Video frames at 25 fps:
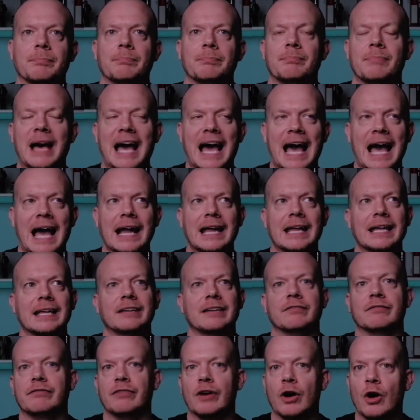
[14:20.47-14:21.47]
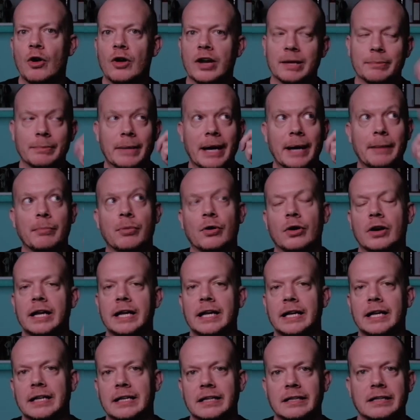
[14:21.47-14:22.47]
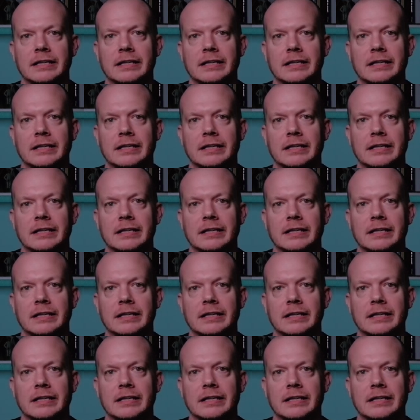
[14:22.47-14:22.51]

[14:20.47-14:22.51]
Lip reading: back in vogue in my brain,